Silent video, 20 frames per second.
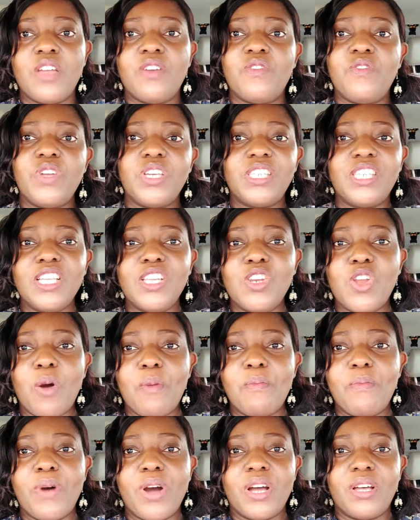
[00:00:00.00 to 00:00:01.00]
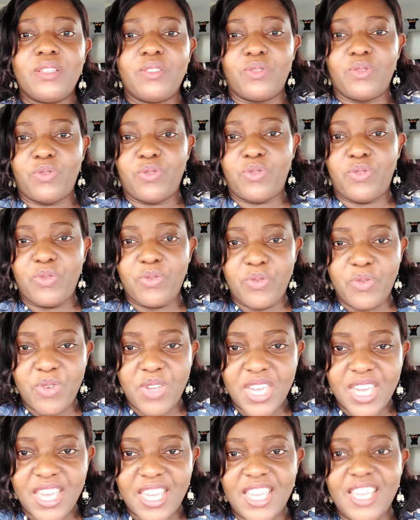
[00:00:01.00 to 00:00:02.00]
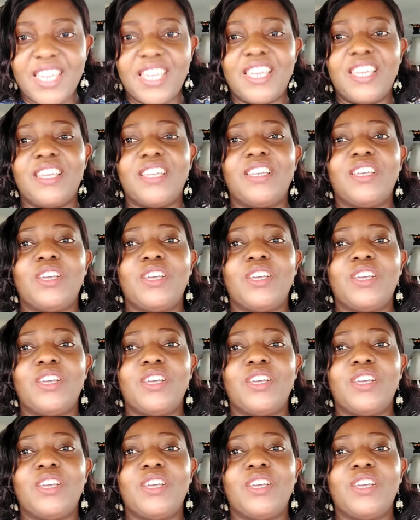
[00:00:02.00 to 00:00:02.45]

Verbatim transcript: Reason number three: